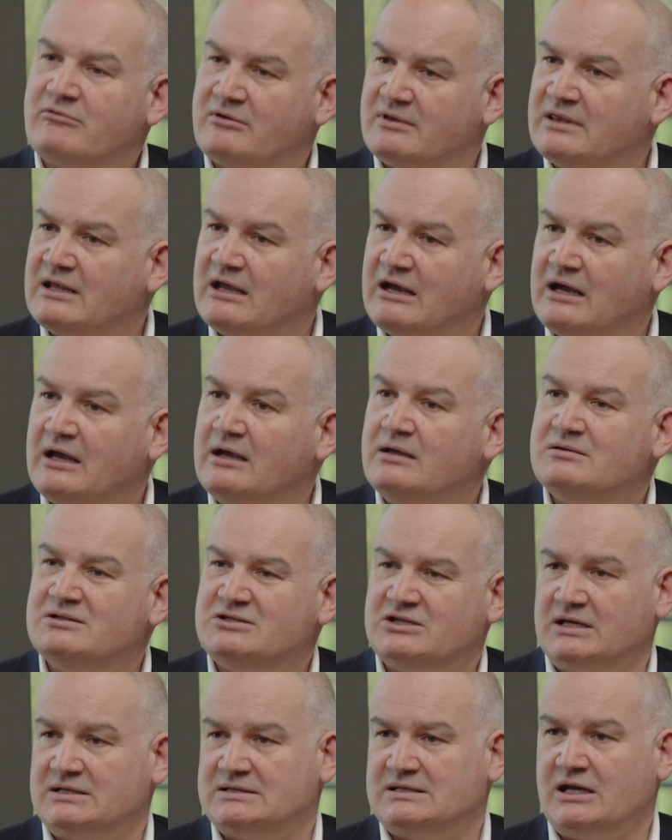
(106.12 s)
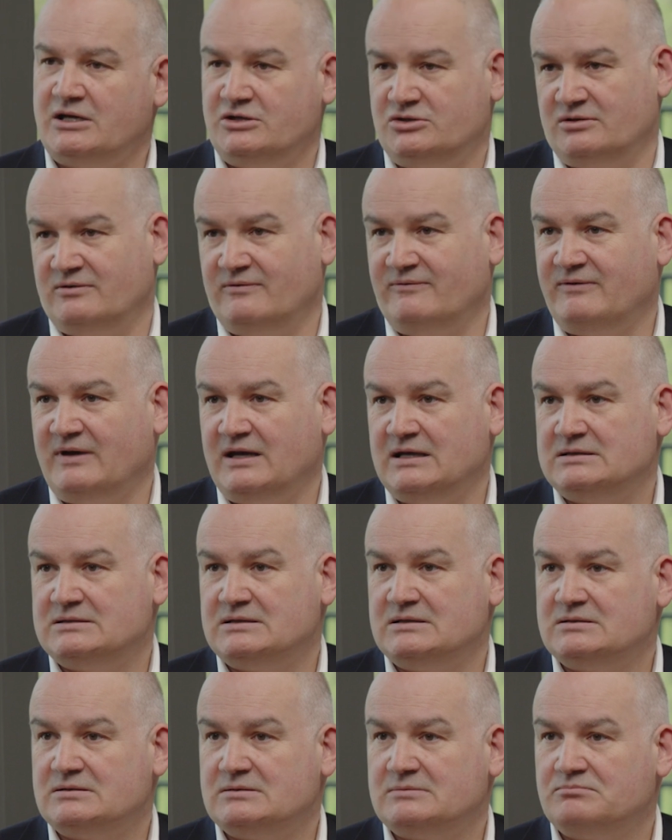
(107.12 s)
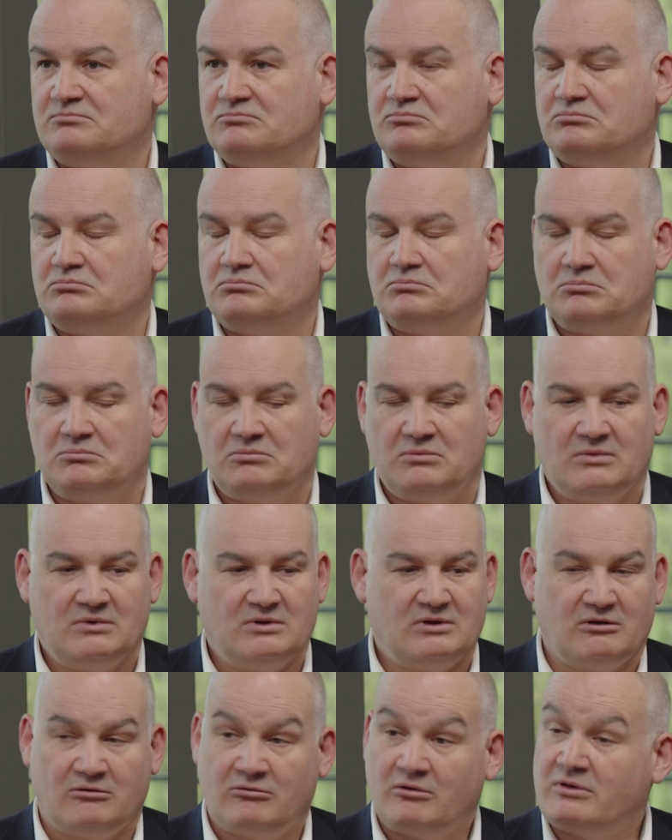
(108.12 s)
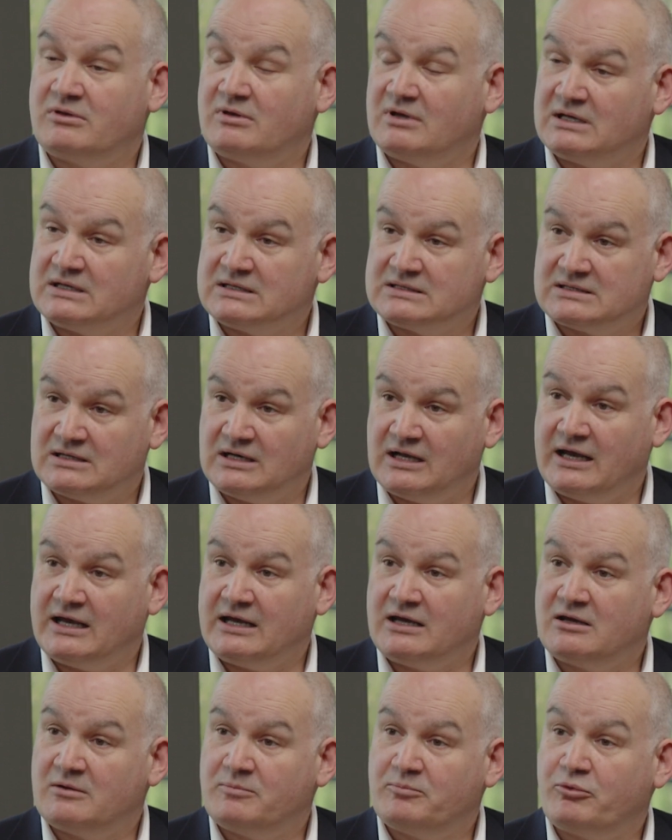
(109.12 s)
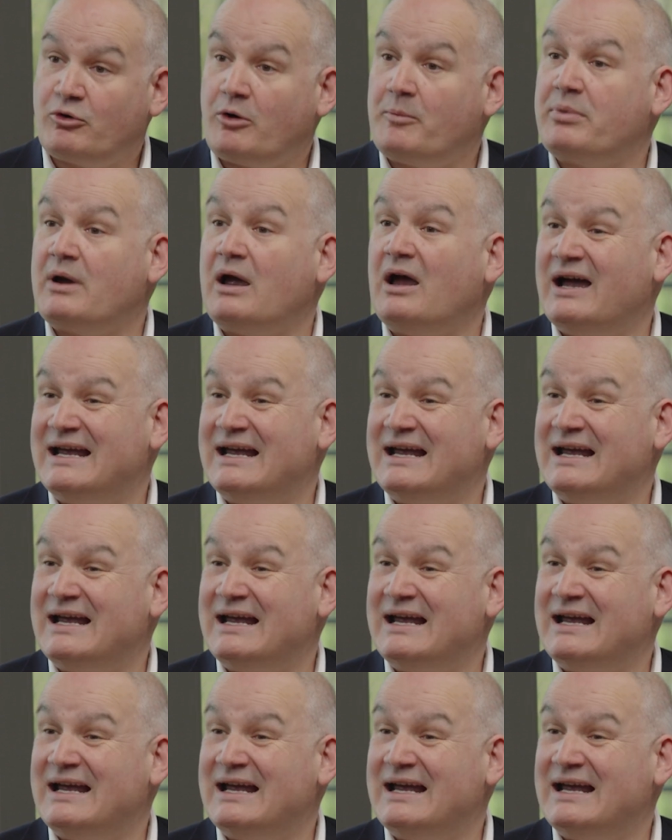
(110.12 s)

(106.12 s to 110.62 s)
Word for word: are in their gestation phases. There are things like proper